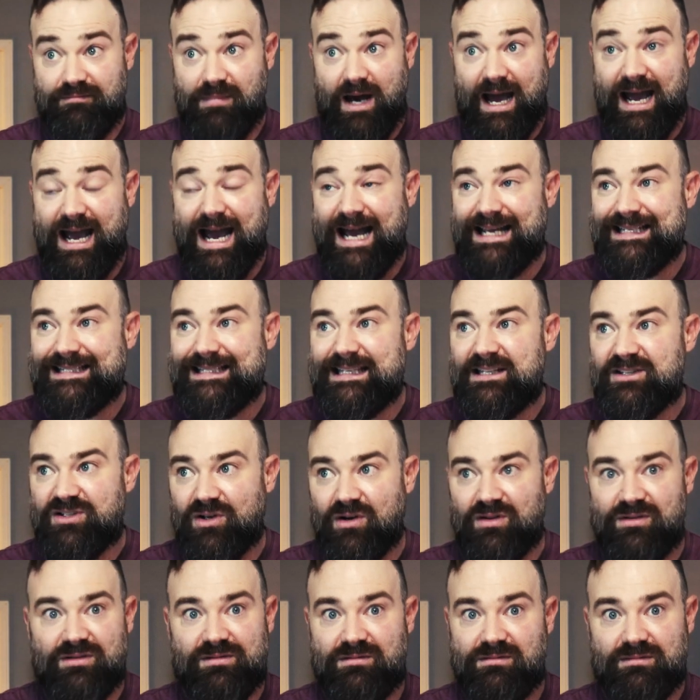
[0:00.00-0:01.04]
I see this
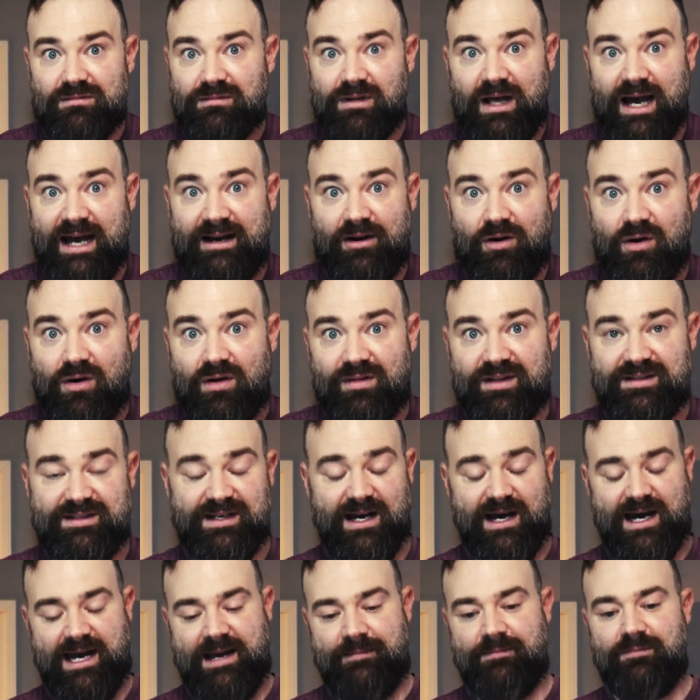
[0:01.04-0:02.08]
online all the
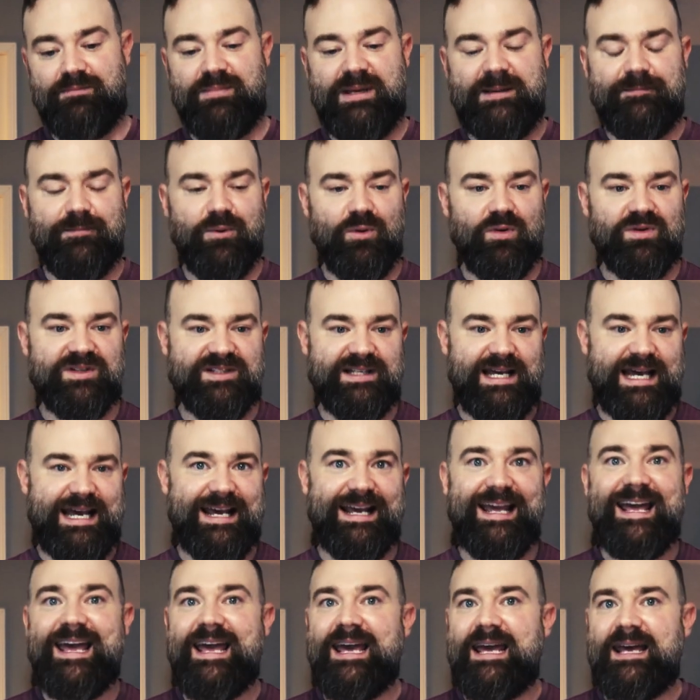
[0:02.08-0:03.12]
time, people
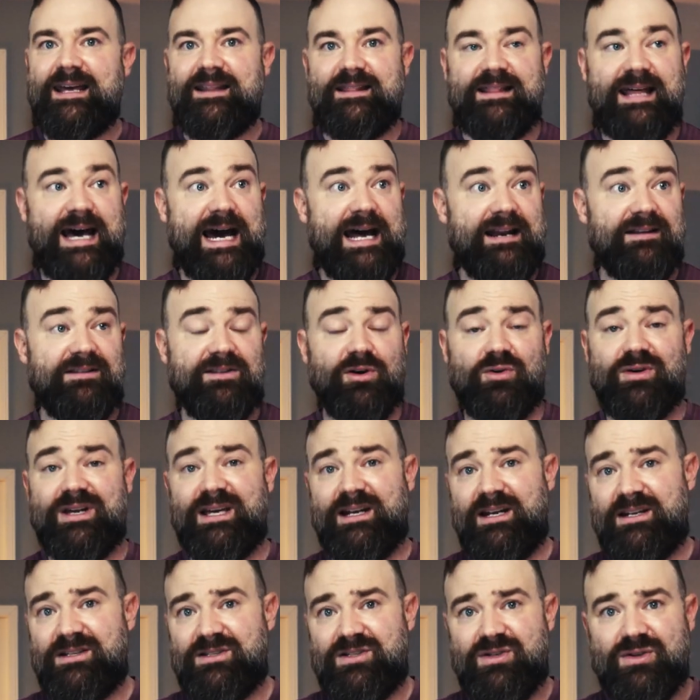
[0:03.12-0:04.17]
saying that they'll
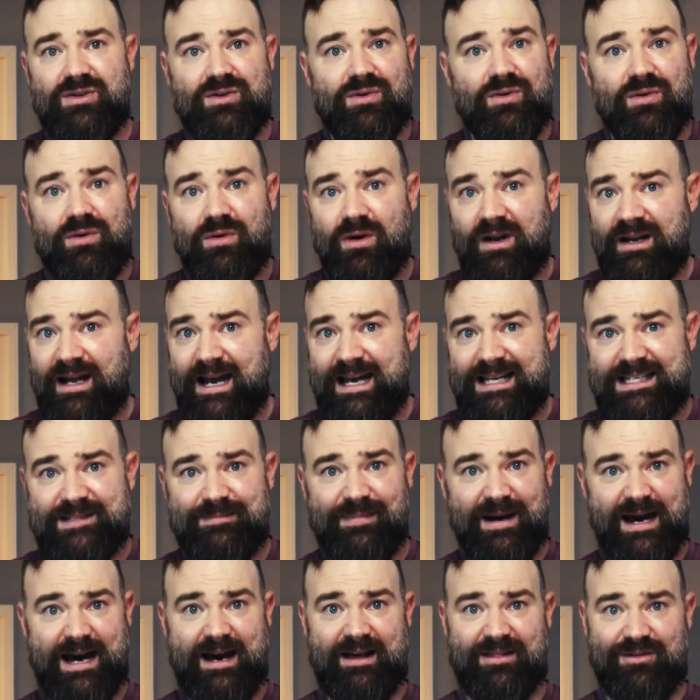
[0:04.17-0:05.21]
get into an ice
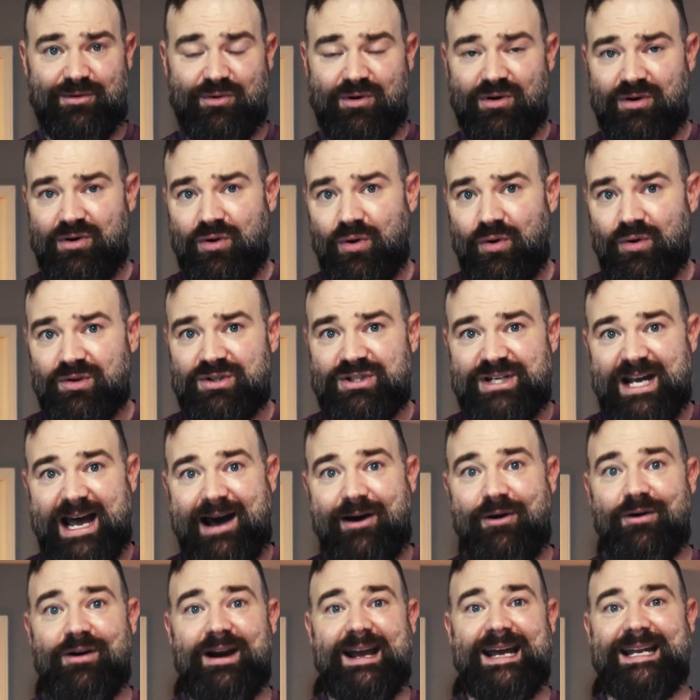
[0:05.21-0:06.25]
bath or a cold
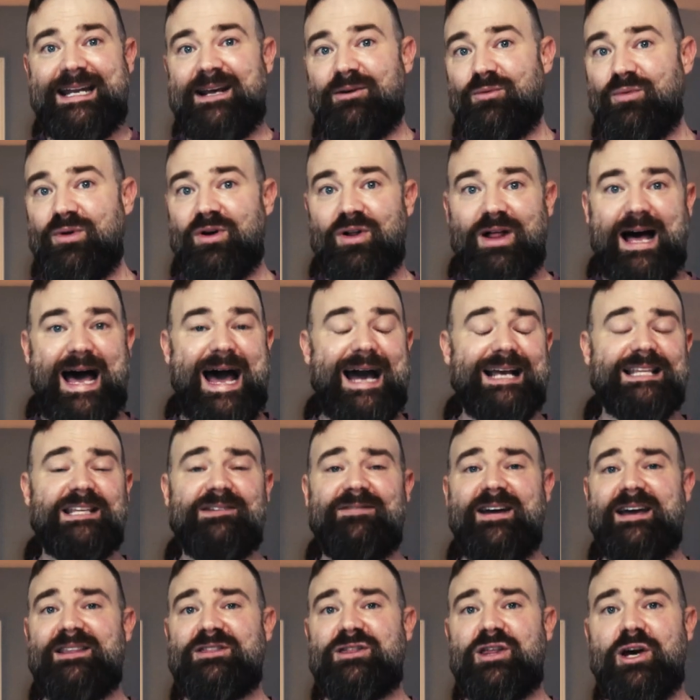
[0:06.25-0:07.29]
shower and it will
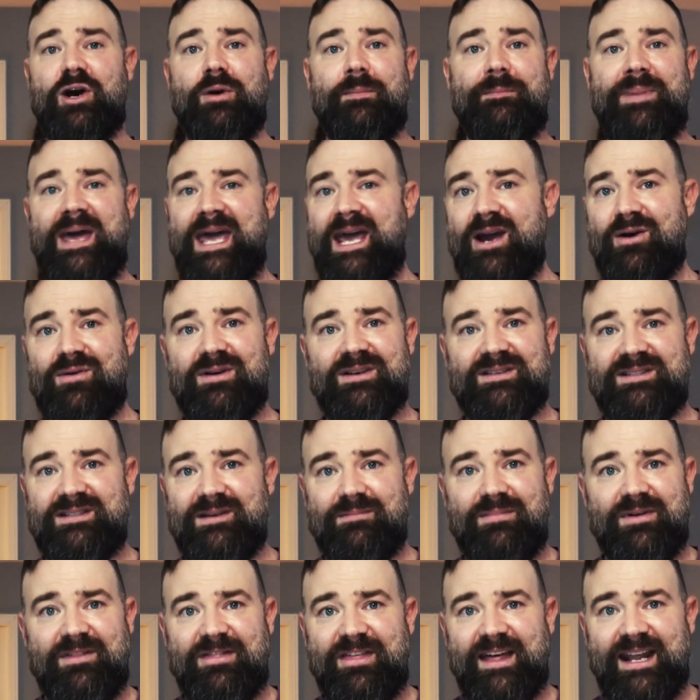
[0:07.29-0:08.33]
activate their
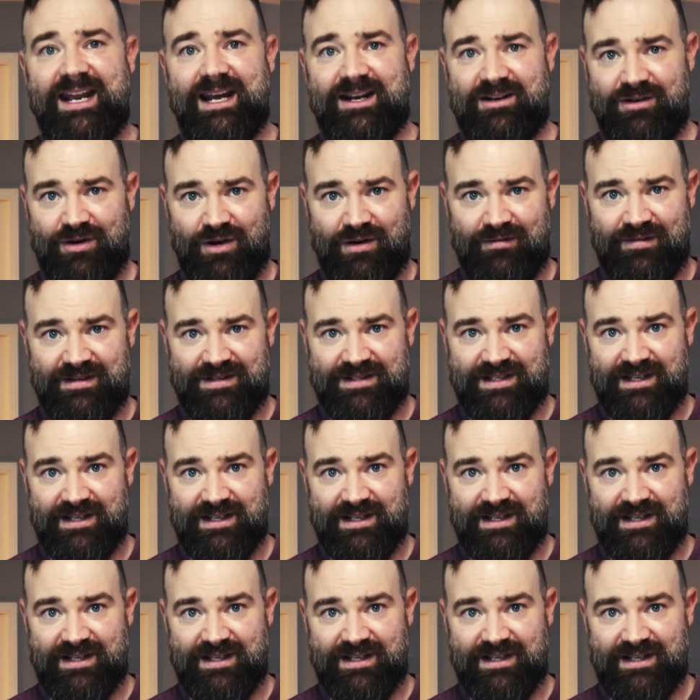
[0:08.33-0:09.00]
parasympathetic nervous